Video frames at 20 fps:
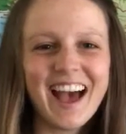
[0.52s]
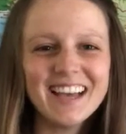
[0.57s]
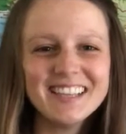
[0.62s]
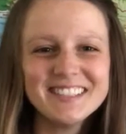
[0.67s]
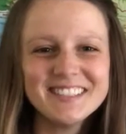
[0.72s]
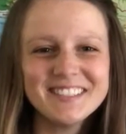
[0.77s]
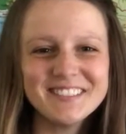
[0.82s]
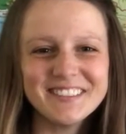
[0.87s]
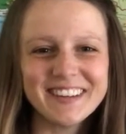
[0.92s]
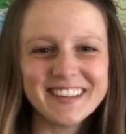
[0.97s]

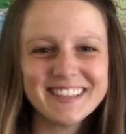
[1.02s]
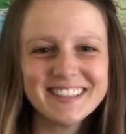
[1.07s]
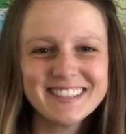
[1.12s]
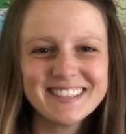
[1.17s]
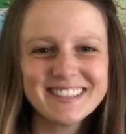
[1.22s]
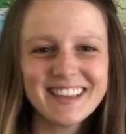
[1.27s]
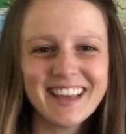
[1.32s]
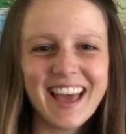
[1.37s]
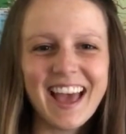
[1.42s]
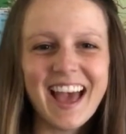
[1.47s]
students,
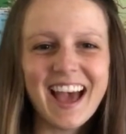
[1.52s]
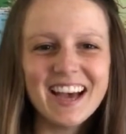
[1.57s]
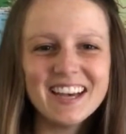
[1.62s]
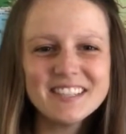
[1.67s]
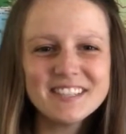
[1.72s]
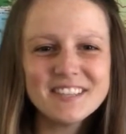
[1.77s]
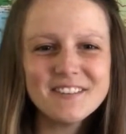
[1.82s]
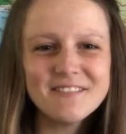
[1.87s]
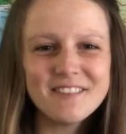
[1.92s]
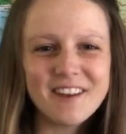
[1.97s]
as
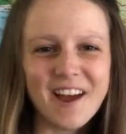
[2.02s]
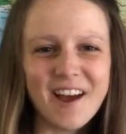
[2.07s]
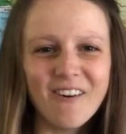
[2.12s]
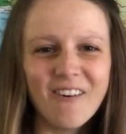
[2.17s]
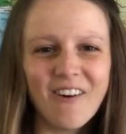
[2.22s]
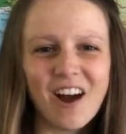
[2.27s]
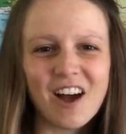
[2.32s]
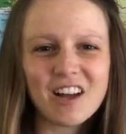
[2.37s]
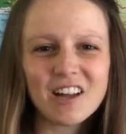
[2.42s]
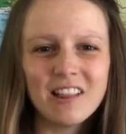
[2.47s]
you
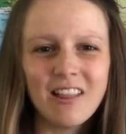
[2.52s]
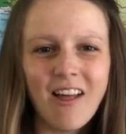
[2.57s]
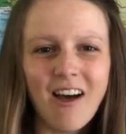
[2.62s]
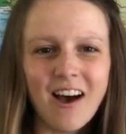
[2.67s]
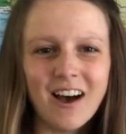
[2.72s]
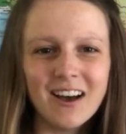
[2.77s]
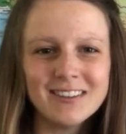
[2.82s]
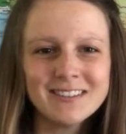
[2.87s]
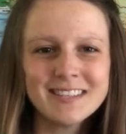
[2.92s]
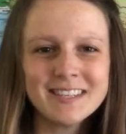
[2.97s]
know, a
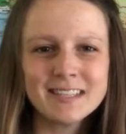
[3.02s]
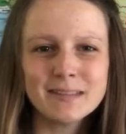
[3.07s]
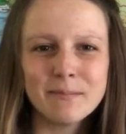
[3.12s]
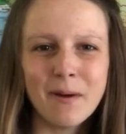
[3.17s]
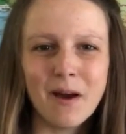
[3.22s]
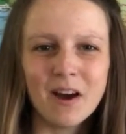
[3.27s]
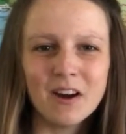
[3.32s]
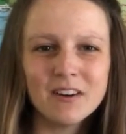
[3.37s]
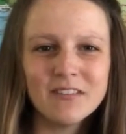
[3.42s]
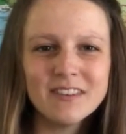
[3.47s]
clause is a
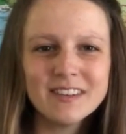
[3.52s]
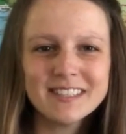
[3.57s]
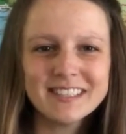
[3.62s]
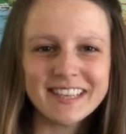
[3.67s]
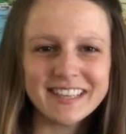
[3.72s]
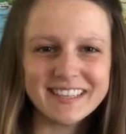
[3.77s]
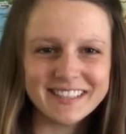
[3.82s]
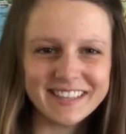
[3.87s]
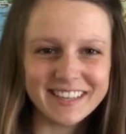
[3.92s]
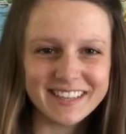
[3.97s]
part of a
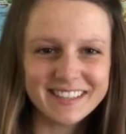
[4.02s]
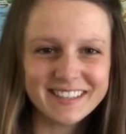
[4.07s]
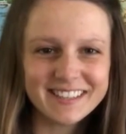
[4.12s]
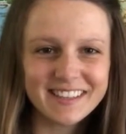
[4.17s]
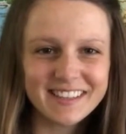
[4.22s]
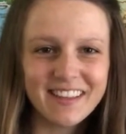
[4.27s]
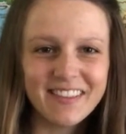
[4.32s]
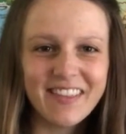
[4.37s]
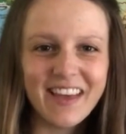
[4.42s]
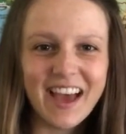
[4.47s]
sentence
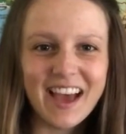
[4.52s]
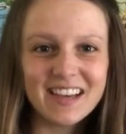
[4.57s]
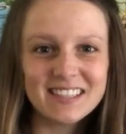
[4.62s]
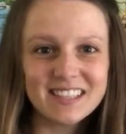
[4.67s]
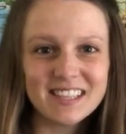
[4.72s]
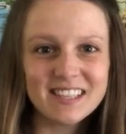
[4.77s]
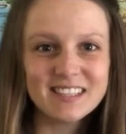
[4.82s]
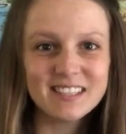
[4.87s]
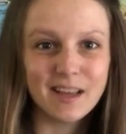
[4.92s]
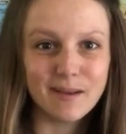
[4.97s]
that has
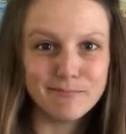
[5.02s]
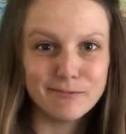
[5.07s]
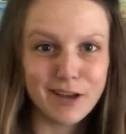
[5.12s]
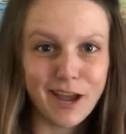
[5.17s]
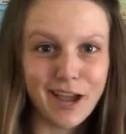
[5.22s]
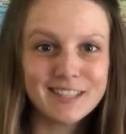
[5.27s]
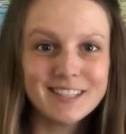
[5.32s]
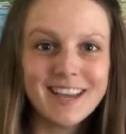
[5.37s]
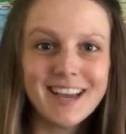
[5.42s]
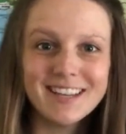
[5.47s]
a
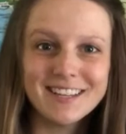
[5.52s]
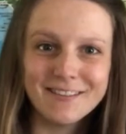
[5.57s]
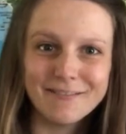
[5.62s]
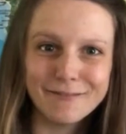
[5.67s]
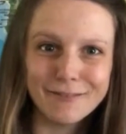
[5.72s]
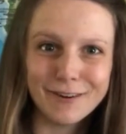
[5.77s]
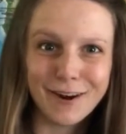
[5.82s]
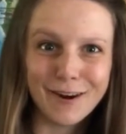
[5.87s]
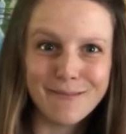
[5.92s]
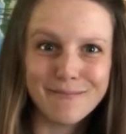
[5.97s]
subject and a
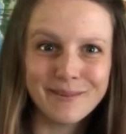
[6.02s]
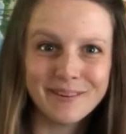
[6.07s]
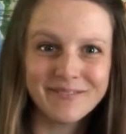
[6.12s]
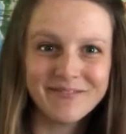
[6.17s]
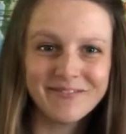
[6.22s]
verb.